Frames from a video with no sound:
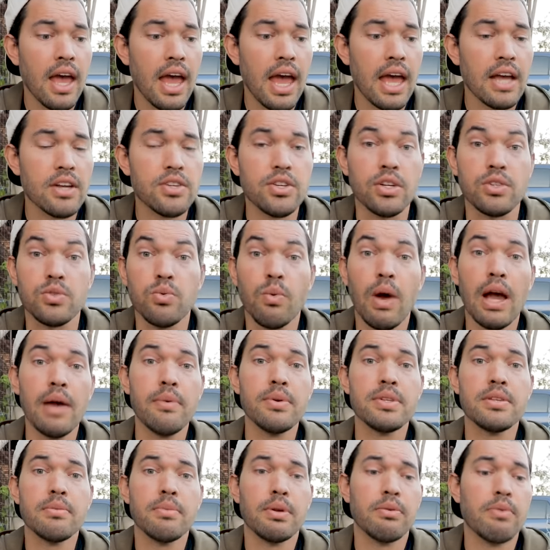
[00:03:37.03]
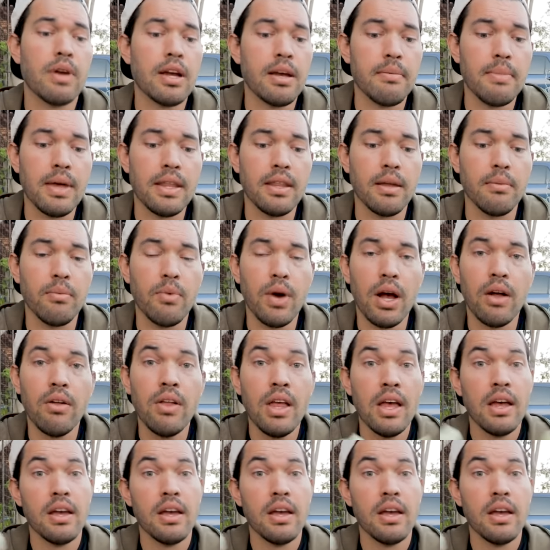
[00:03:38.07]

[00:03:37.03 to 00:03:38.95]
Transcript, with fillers: Eggshells, why would someone recommend them? Well,